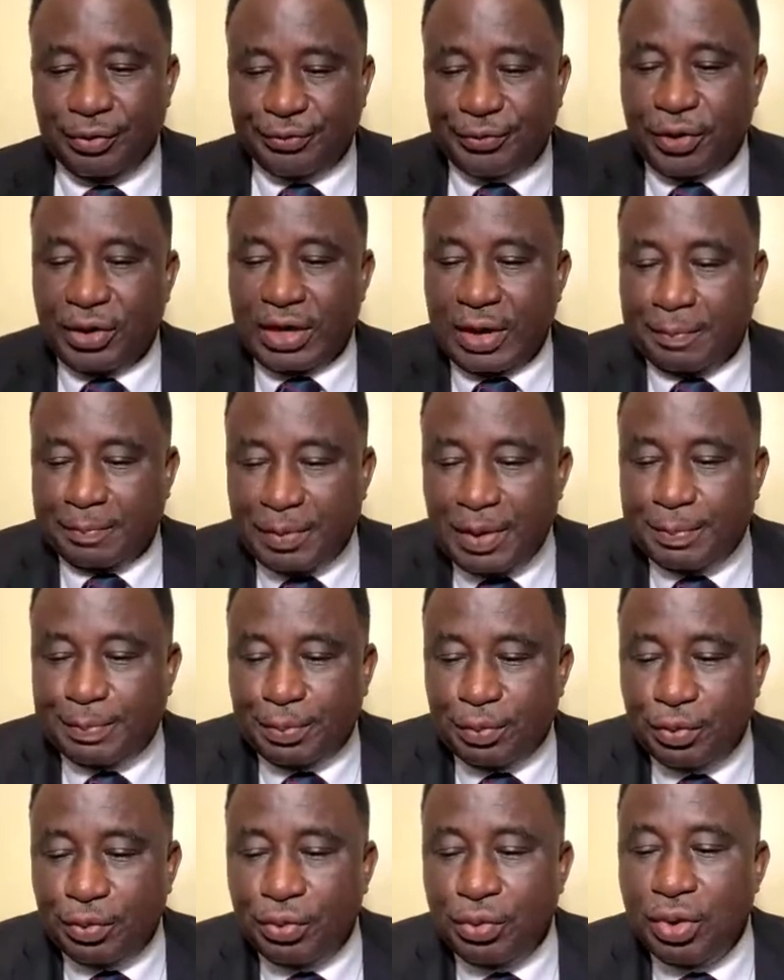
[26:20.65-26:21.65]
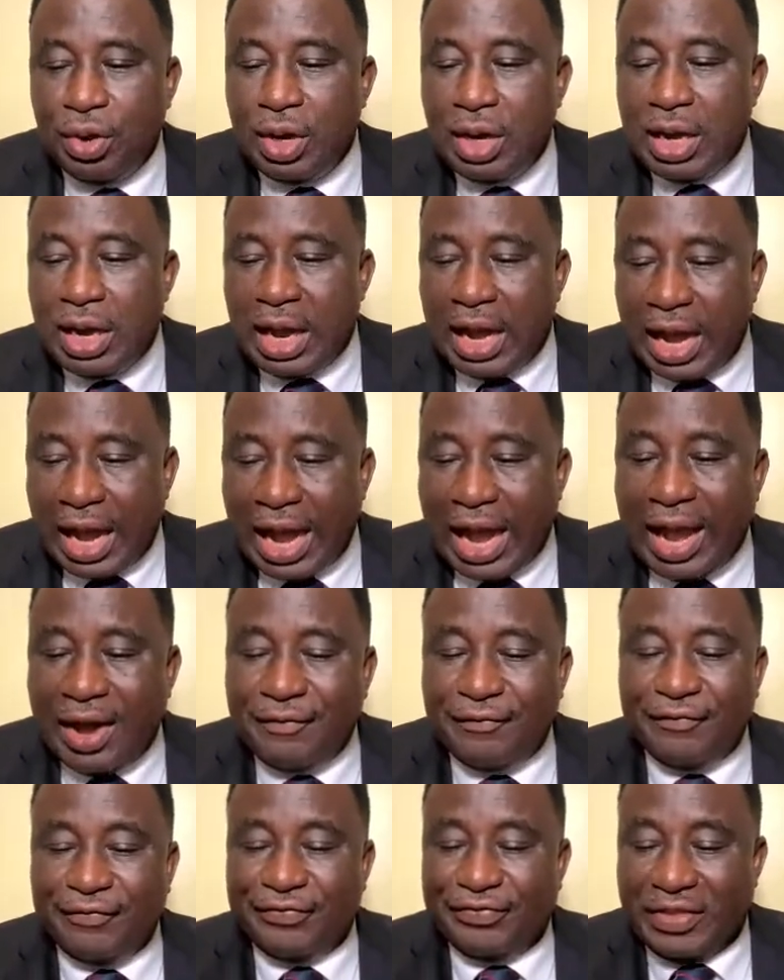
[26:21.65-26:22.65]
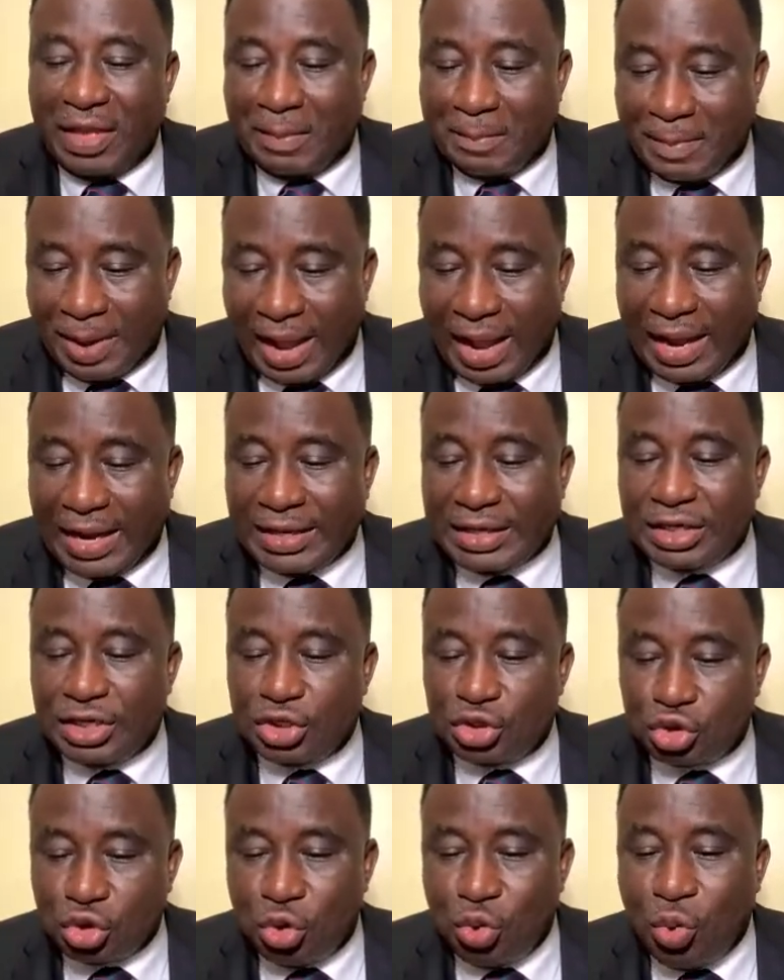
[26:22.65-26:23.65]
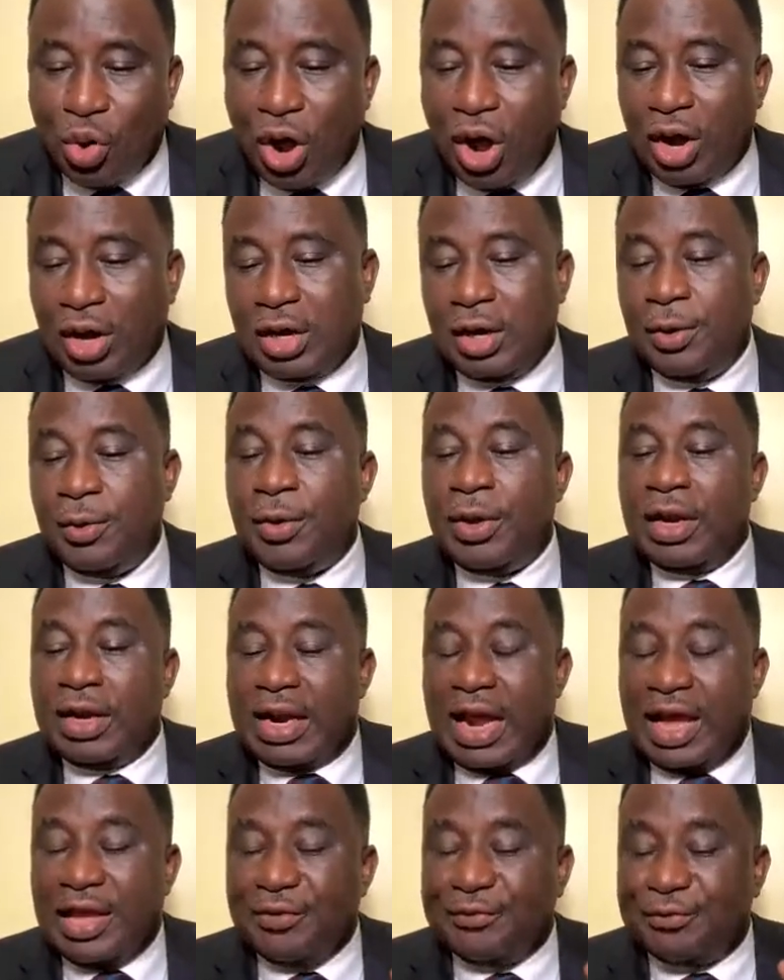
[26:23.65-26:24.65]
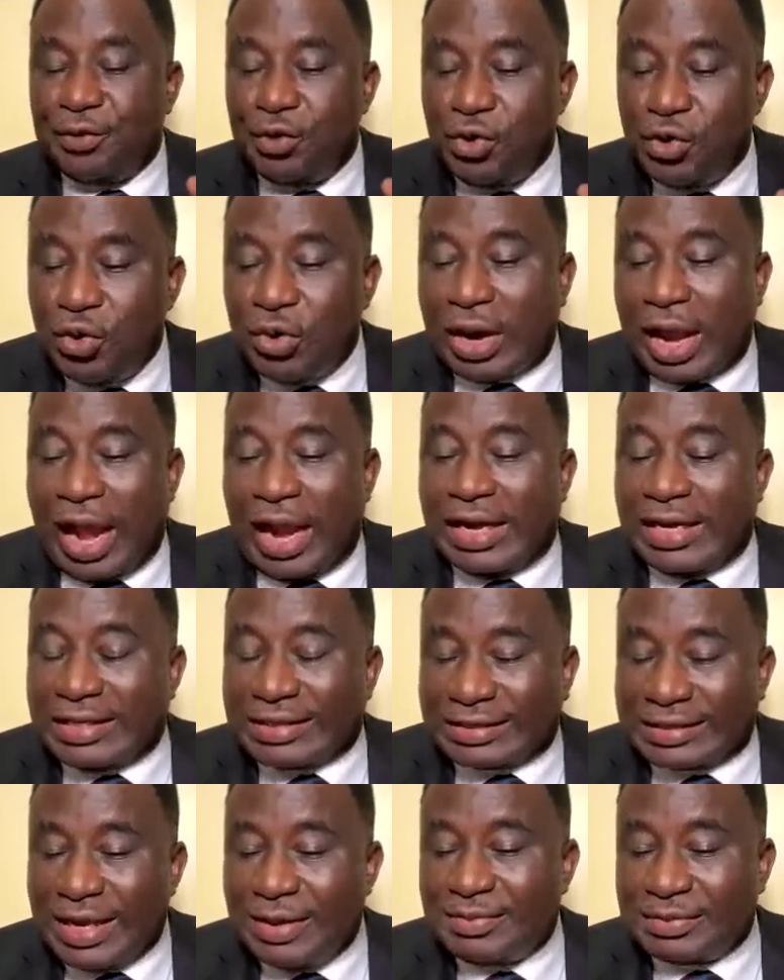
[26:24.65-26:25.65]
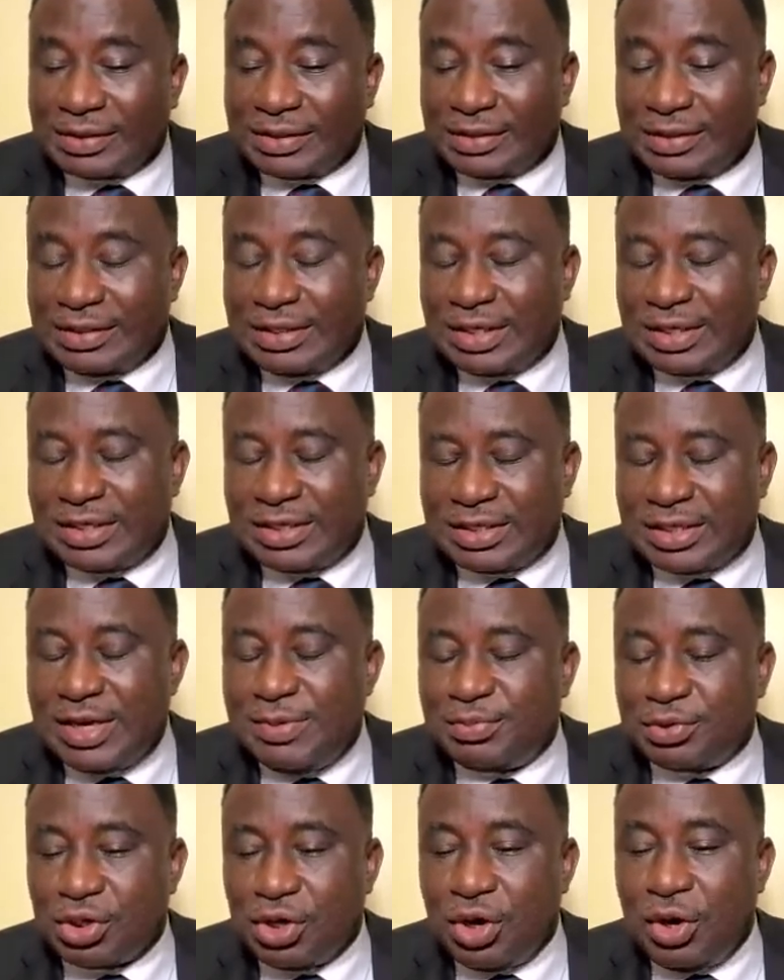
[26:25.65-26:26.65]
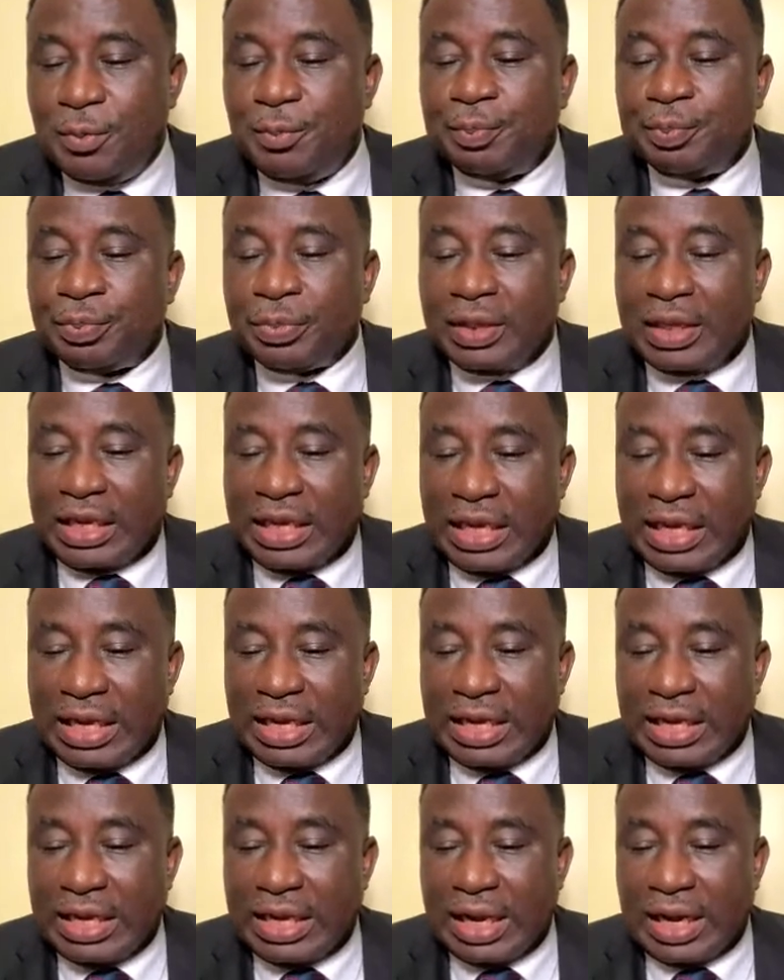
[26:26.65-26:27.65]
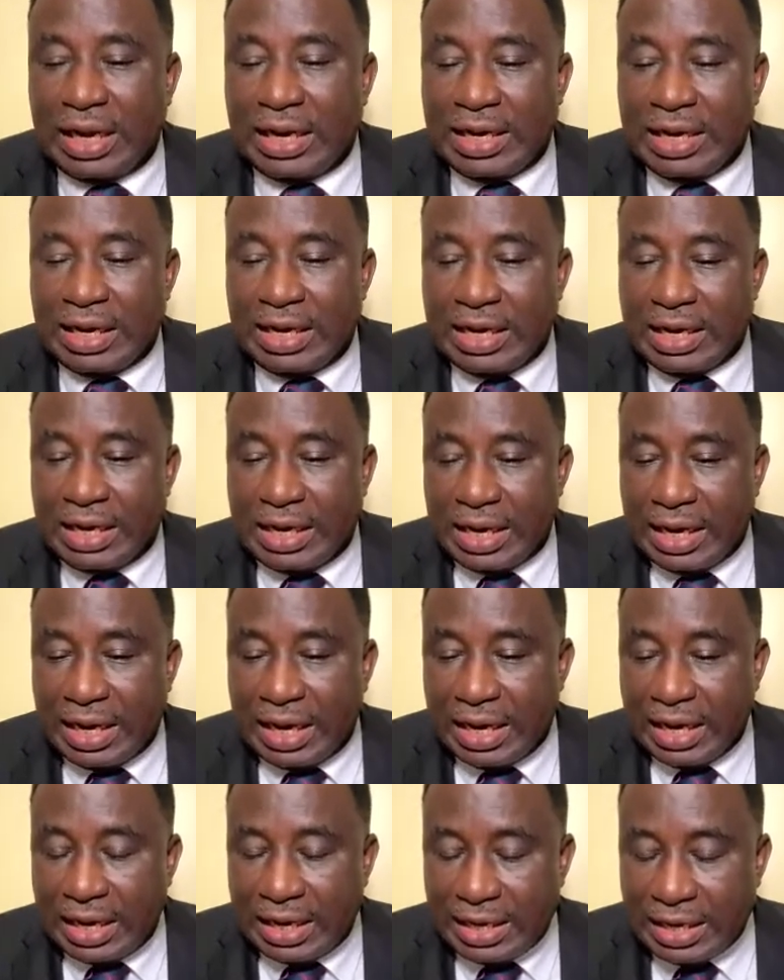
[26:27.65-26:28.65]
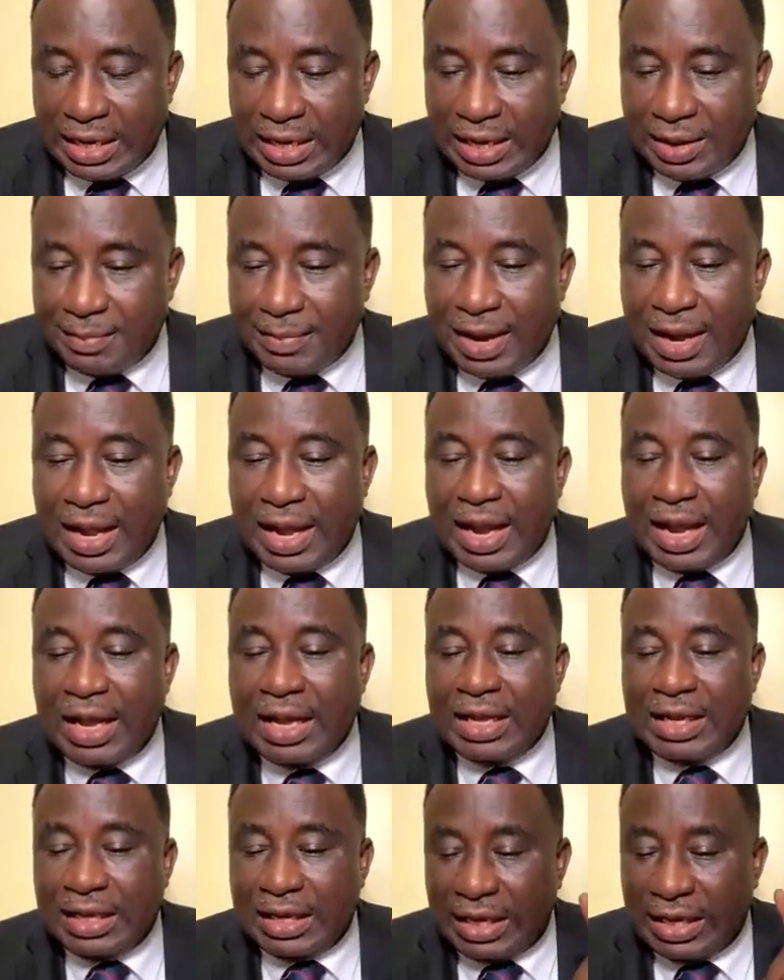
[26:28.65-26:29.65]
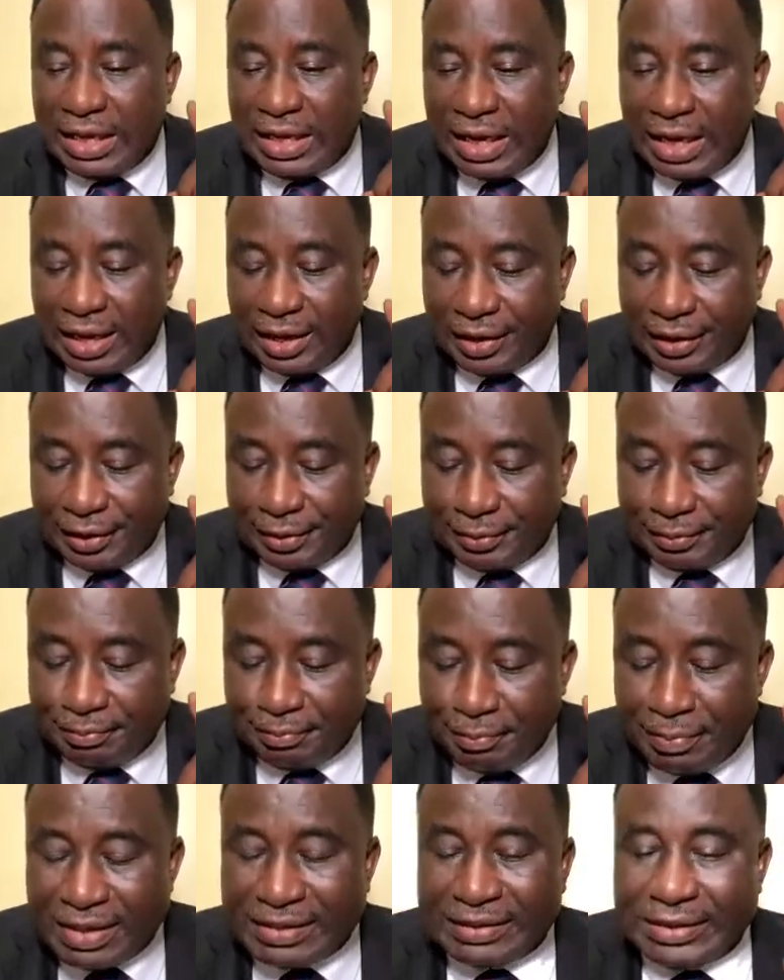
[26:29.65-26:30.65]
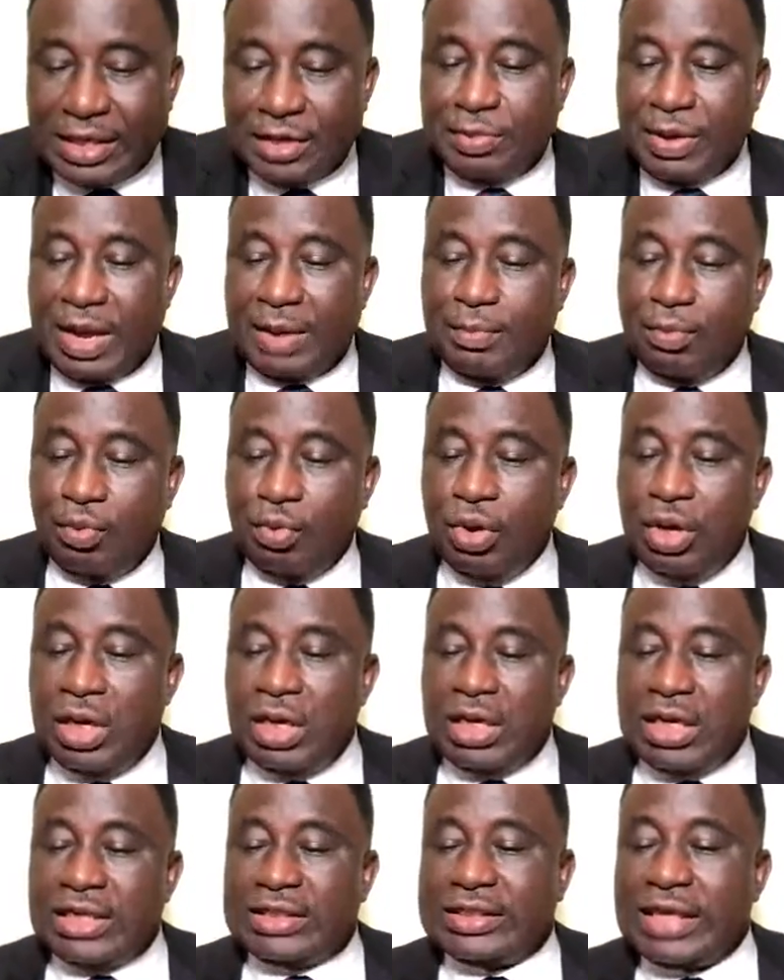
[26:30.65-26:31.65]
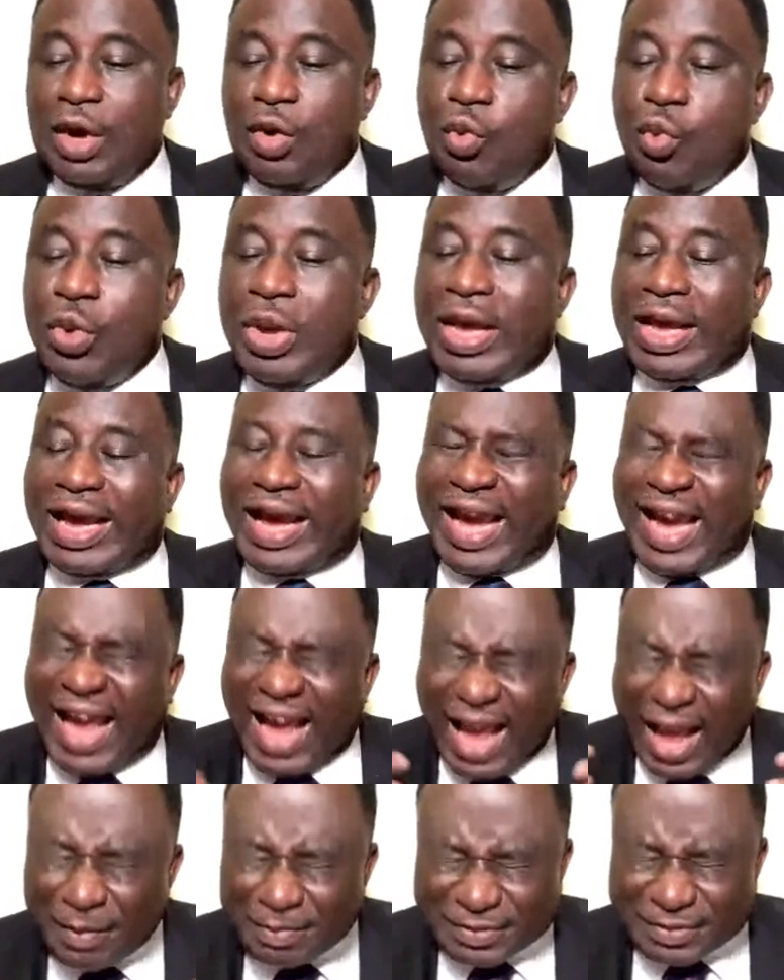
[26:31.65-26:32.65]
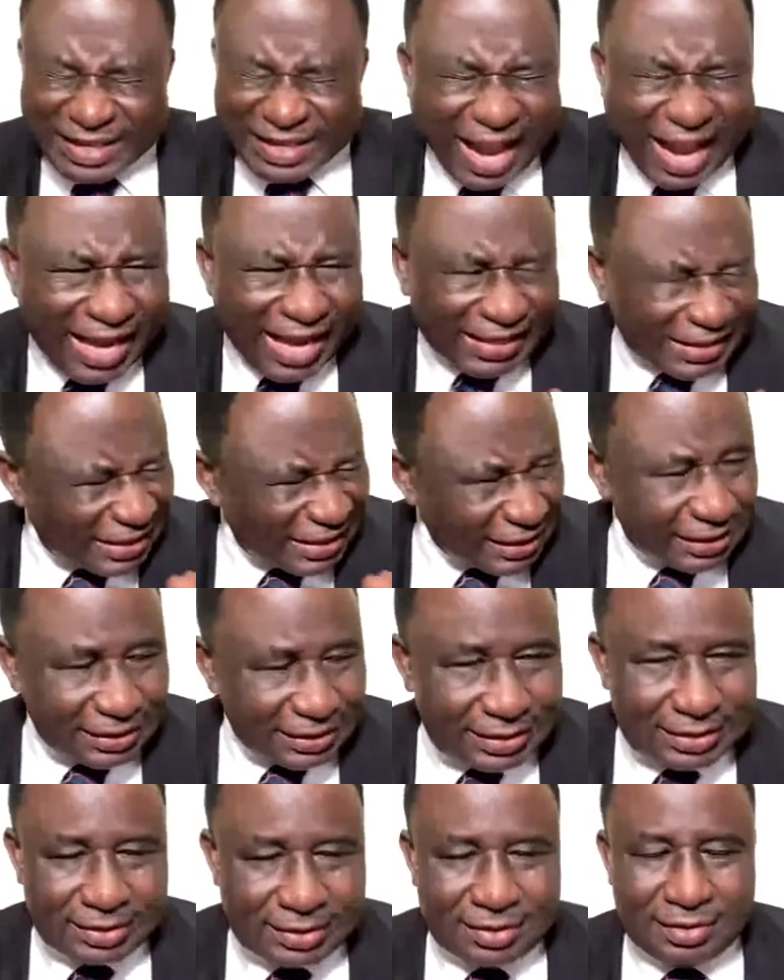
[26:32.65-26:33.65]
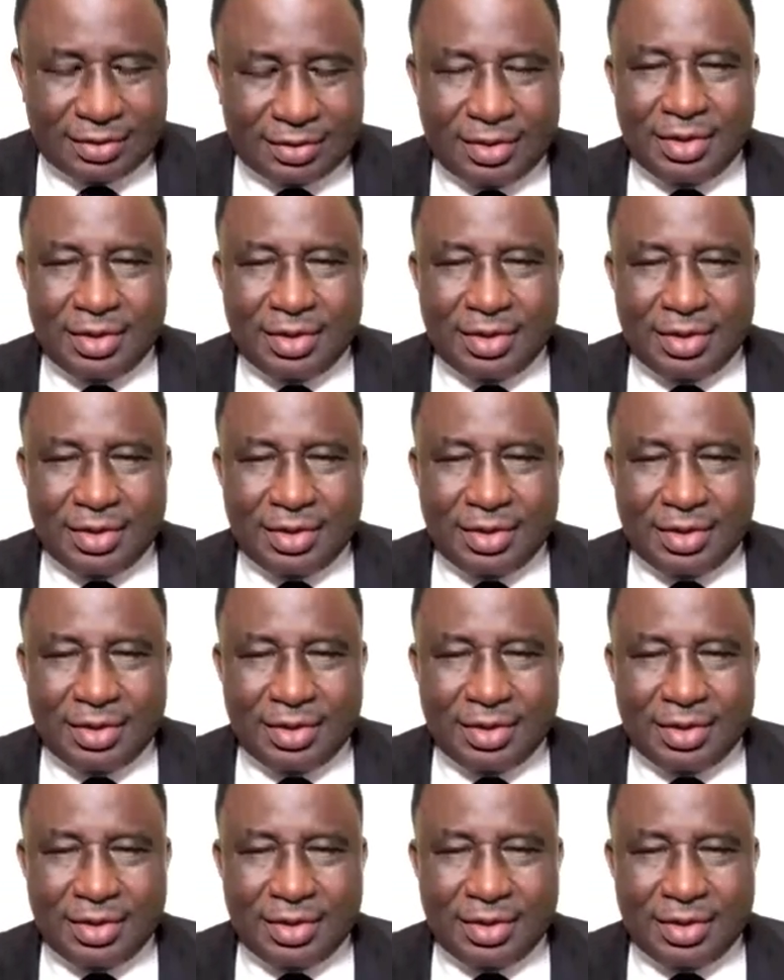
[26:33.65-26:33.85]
For the people have the mind to walk. Now, if you look at the same scripture in Nehemiah, in Message Bible, he said, we kept at it.